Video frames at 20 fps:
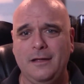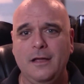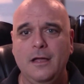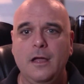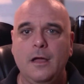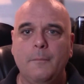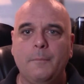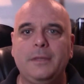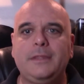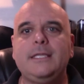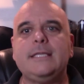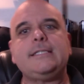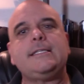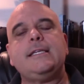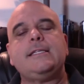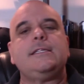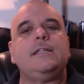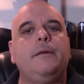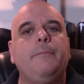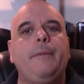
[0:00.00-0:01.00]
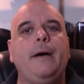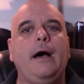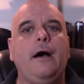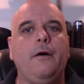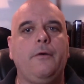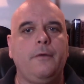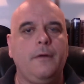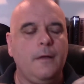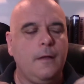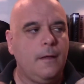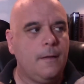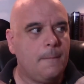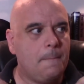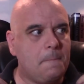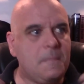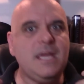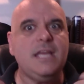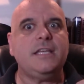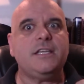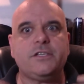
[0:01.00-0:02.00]
But this isn't about
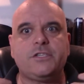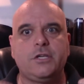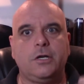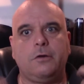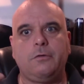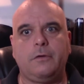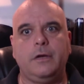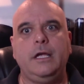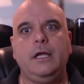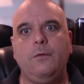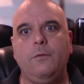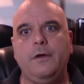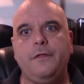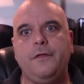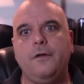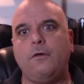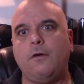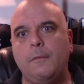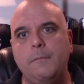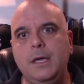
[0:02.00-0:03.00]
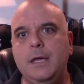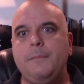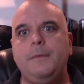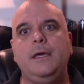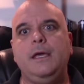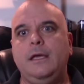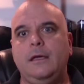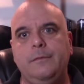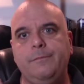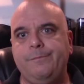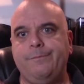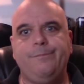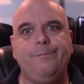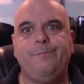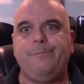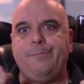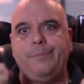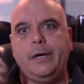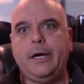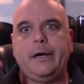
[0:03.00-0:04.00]
me disagreeing with it or me being
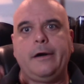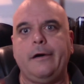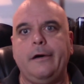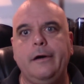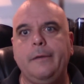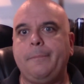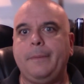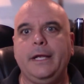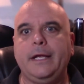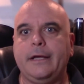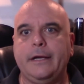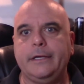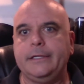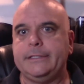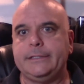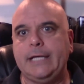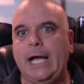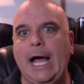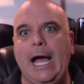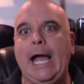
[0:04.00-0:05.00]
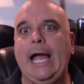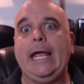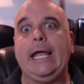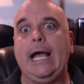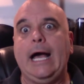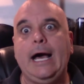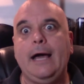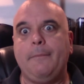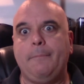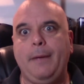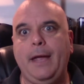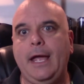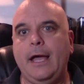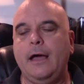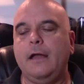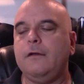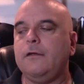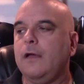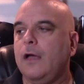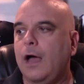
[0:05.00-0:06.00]
butthurt because I got
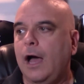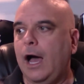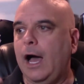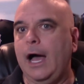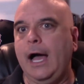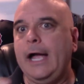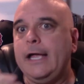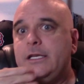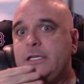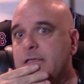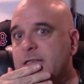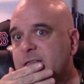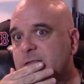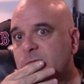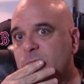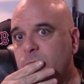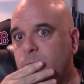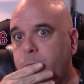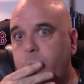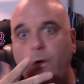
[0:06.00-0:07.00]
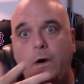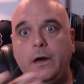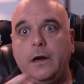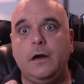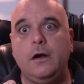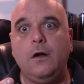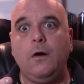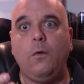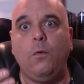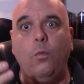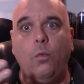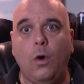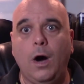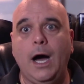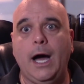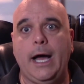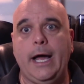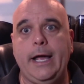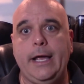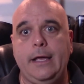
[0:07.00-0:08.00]
banned. I just want to know
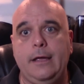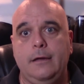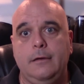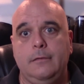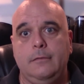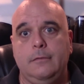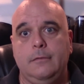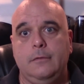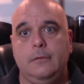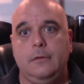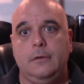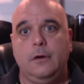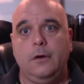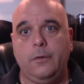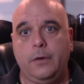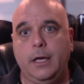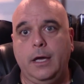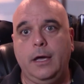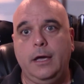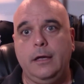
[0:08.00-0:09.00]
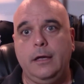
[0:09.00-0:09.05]
why. Okay?